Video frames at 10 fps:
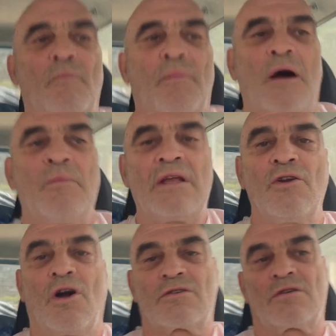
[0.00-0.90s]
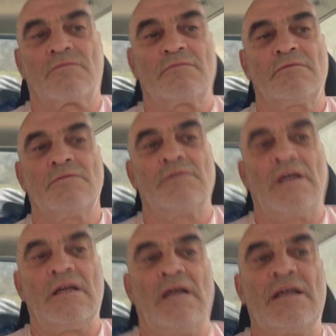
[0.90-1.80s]
by me not
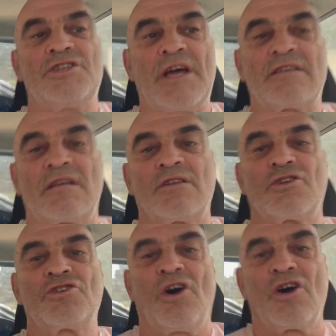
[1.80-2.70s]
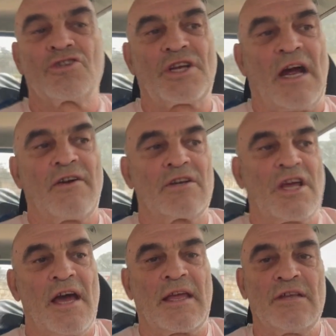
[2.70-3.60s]
adjusting the charge current
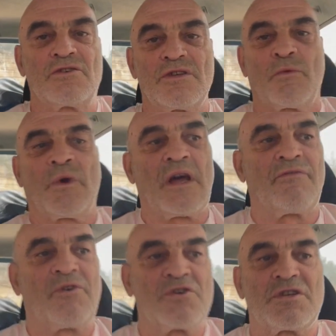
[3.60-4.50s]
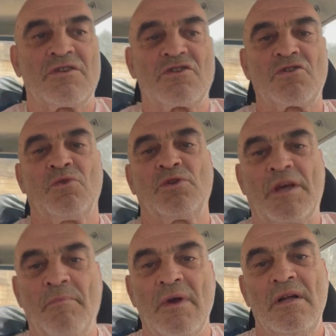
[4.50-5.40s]
going into them when I first installed
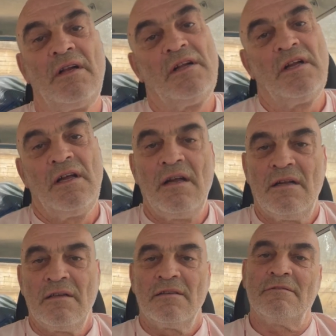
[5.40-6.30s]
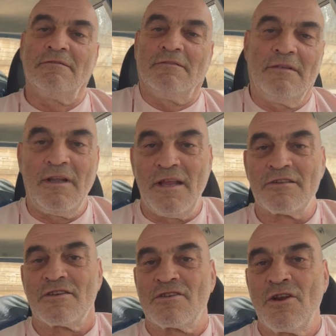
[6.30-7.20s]
them.
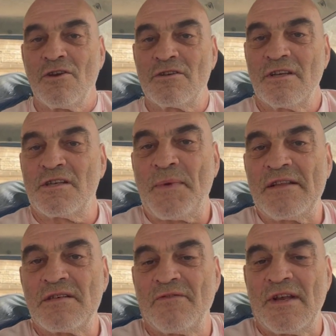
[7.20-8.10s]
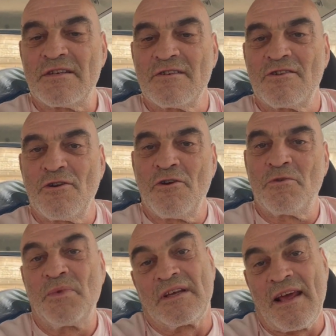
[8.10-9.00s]
Lessons learned, expensive lessons learned,
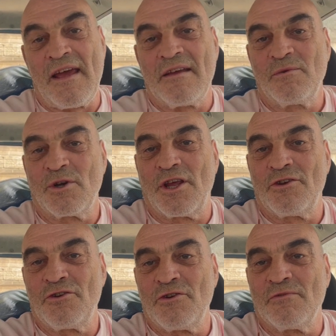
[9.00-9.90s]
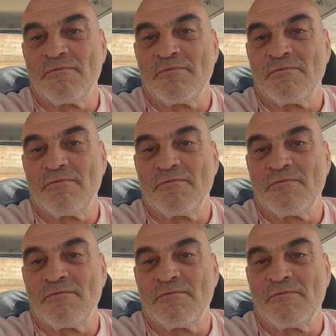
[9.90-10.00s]
but hey, what can you do?